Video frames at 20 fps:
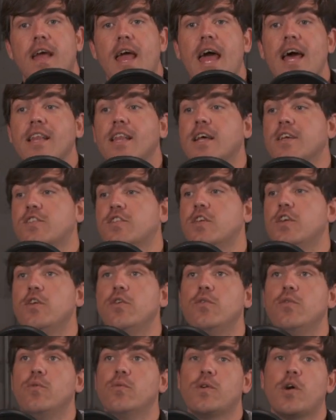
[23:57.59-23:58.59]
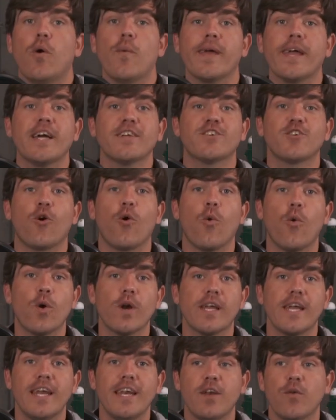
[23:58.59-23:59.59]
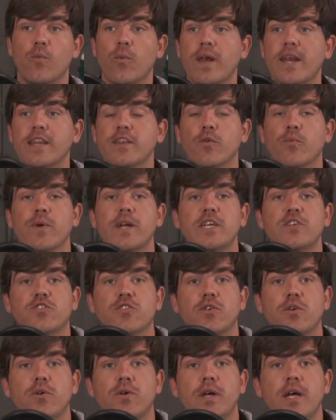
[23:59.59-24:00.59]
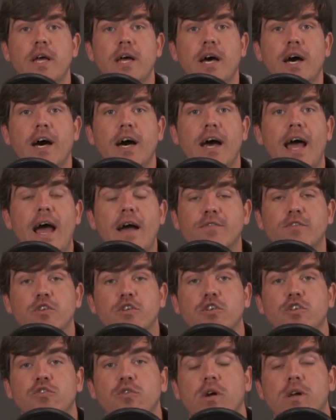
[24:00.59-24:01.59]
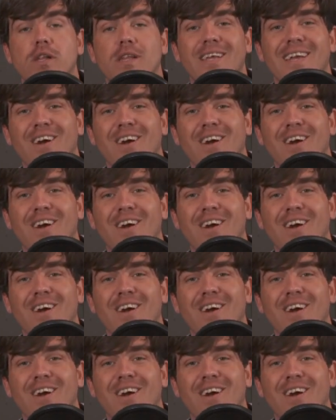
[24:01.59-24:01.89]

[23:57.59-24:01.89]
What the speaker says: LSU going out to Oregon and winning the regional after struggling